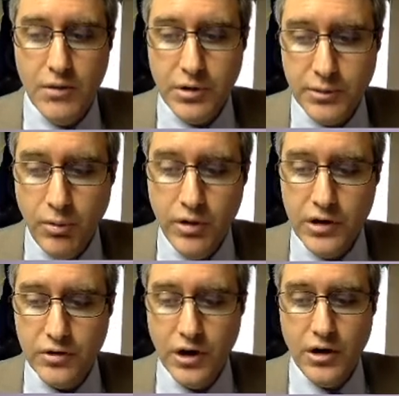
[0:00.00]
But the point
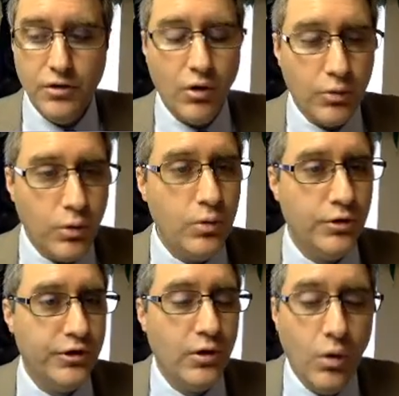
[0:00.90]
is, there are
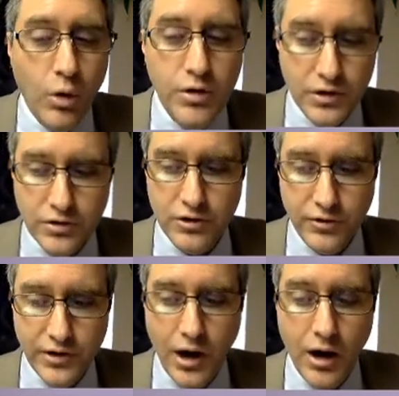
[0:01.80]
rules, there are ordinances
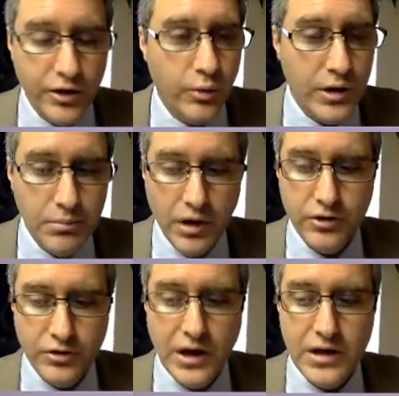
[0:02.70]
of God that we
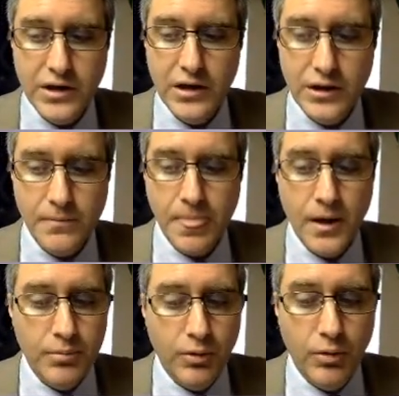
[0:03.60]
must take in.
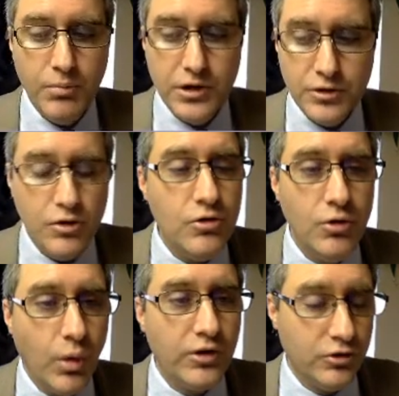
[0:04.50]
But when we do,
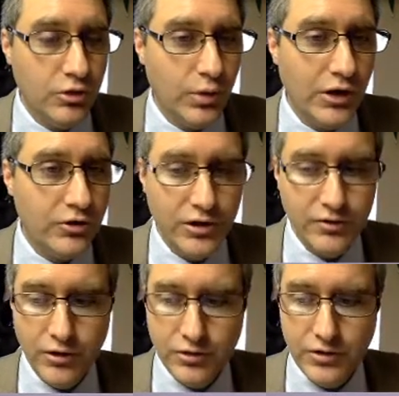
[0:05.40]
what's the rest of the
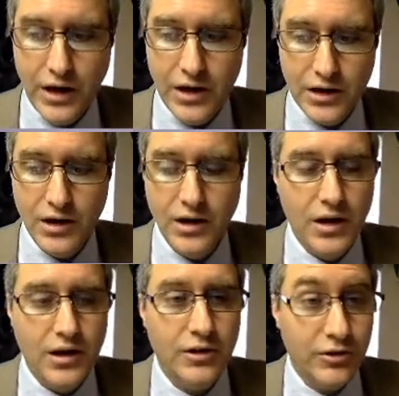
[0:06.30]
verse say?
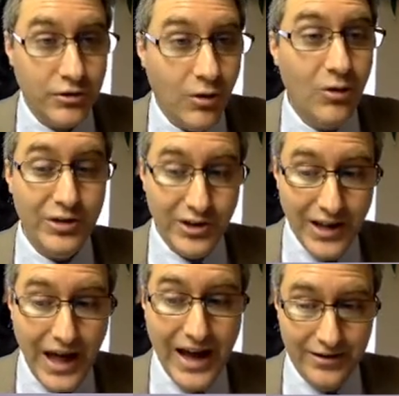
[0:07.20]
The soul is
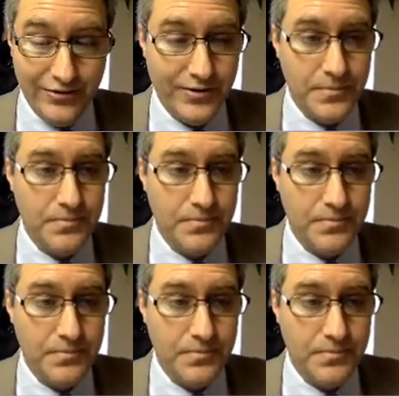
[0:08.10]
alive.